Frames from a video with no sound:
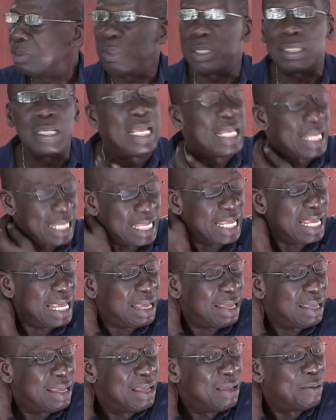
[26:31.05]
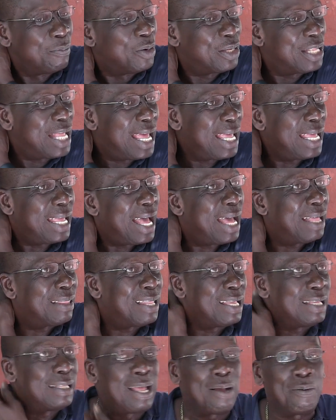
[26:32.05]
But yeah, but I
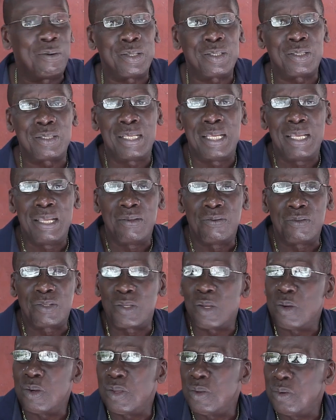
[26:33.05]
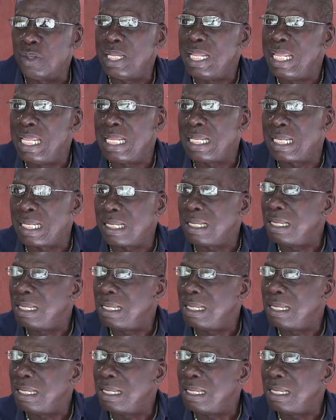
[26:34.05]
think that was so unique.